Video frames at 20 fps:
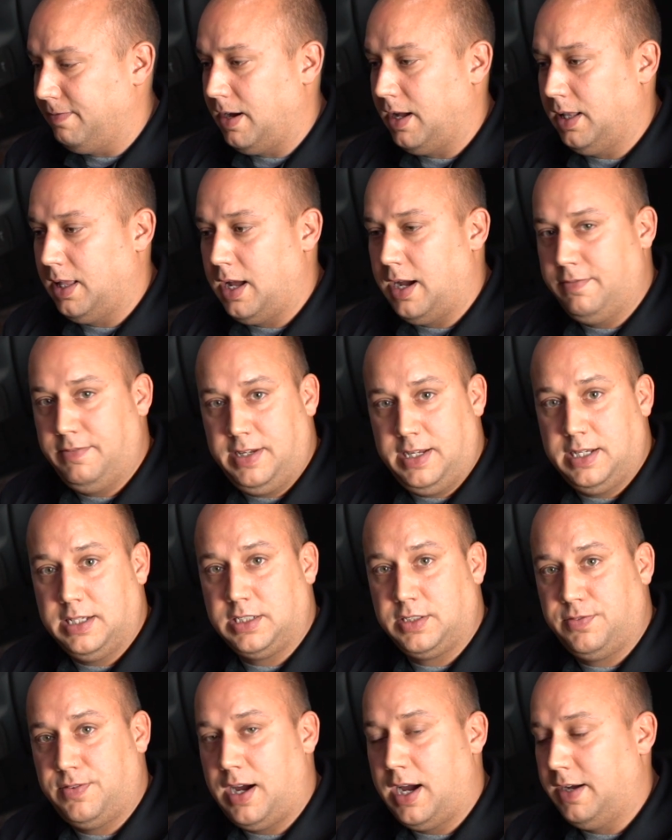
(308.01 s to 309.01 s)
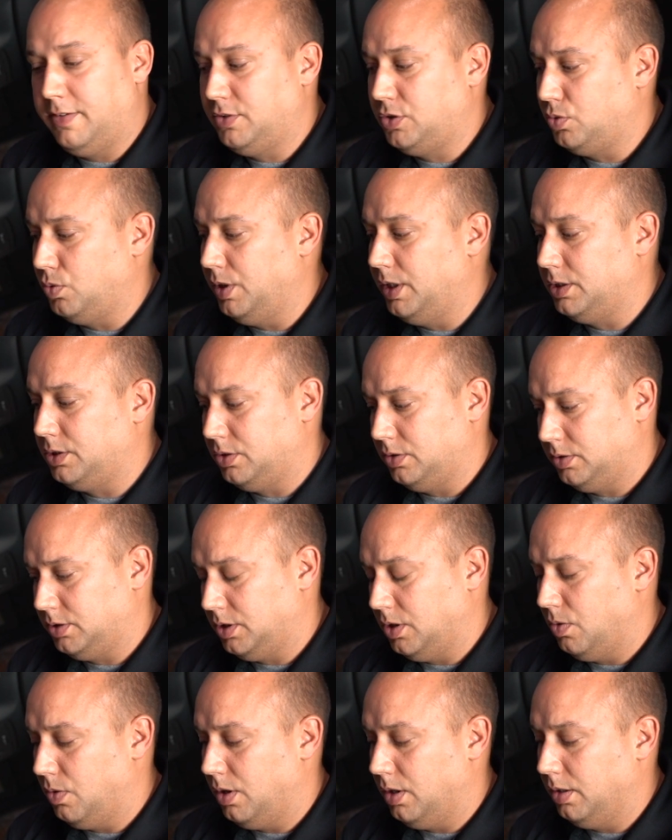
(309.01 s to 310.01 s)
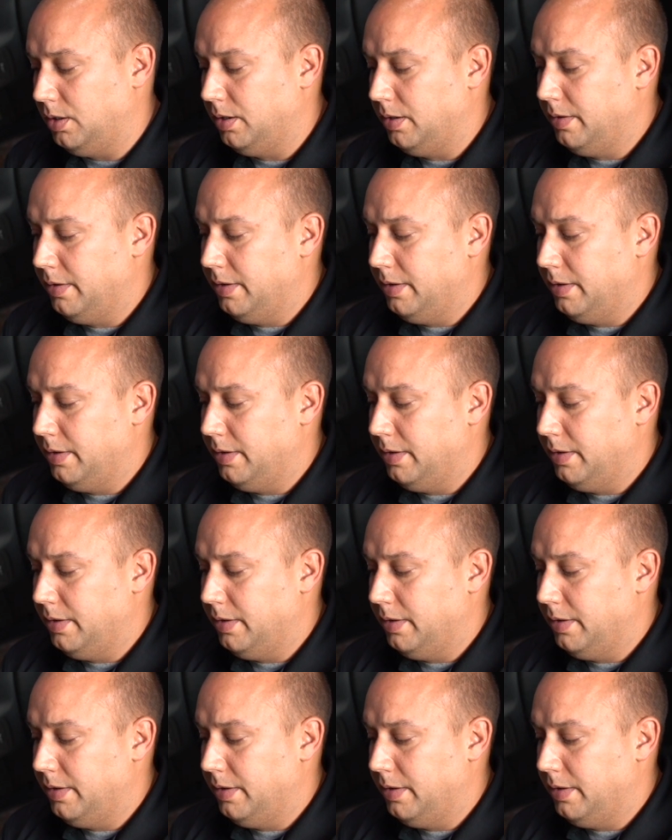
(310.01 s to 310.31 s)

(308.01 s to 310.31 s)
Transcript: Live DS5 switch or so on.